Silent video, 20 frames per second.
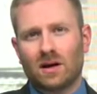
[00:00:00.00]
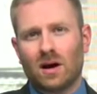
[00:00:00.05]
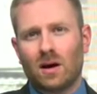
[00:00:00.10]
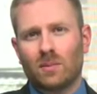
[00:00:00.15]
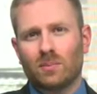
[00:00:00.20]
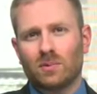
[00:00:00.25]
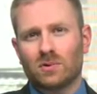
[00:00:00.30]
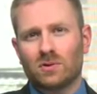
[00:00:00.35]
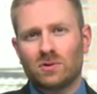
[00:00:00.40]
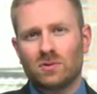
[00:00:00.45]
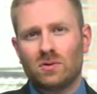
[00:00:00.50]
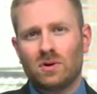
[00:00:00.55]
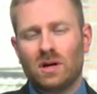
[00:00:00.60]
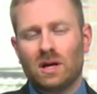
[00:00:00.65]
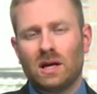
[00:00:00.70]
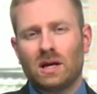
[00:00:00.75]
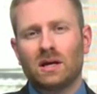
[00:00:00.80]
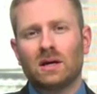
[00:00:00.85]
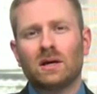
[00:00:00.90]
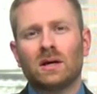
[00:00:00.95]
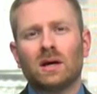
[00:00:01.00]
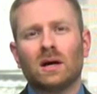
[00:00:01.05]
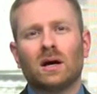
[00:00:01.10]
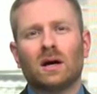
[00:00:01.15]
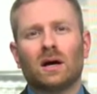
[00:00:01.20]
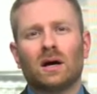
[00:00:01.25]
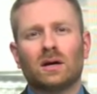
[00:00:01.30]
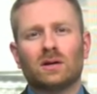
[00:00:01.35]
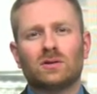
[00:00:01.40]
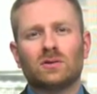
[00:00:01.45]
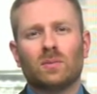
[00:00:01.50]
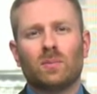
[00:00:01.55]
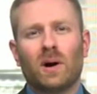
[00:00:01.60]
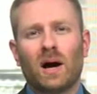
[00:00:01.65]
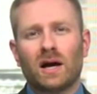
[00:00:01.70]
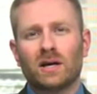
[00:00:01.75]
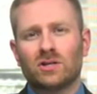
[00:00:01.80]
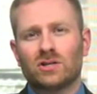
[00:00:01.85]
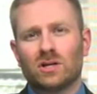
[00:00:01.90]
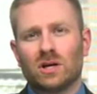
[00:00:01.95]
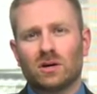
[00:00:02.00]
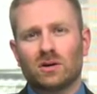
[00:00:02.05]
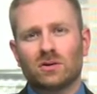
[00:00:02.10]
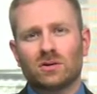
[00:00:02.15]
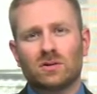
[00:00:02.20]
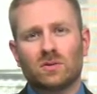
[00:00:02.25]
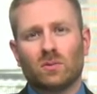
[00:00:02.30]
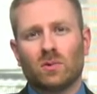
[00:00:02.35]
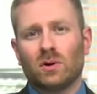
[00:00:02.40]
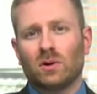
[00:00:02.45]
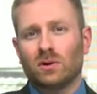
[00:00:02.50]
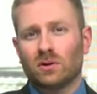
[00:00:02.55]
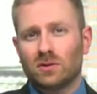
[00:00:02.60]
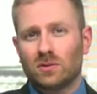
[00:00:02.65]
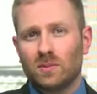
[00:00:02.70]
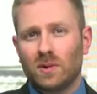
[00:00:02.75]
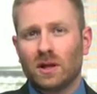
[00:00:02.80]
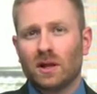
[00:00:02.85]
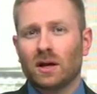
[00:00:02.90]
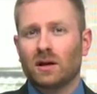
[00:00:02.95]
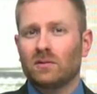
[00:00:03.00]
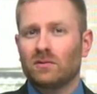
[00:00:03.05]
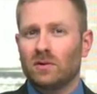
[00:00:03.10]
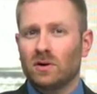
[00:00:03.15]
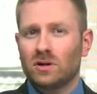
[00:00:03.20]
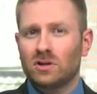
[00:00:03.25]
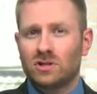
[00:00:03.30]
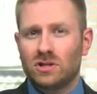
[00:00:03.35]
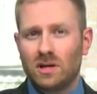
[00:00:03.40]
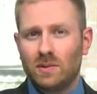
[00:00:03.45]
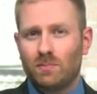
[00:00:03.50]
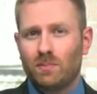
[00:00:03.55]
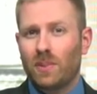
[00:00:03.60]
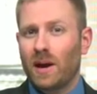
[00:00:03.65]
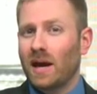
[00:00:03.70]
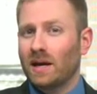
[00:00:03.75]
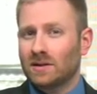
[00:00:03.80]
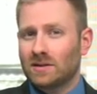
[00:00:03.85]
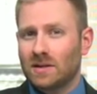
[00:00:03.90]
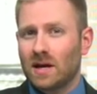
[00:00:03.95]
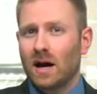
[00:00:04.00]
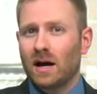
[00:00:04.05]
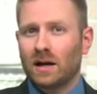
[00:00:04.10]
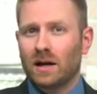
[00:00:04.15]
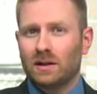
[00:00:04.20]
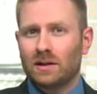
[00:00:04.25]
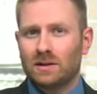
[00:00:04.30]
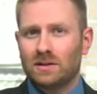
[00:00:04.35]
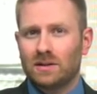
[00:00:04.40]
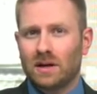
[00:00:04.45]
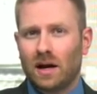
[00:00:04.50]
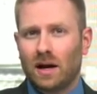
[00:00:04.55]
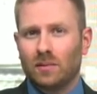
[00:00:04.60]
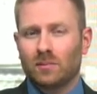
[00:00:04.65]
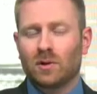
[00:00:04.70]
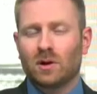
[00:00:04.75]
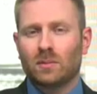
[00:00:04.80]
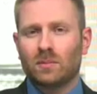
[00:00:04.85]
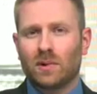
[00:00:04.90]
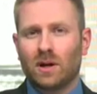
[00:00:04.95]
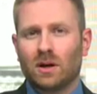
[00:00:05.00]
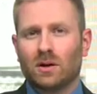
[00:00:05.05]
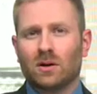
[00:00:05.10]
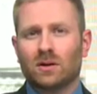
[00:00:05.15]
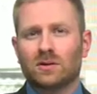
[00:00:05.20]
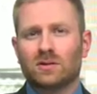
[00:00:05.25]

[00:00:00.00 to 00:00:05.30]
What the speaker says: opportunity to buy shares in what looked to me like a very cheap bank stock at the time, a company called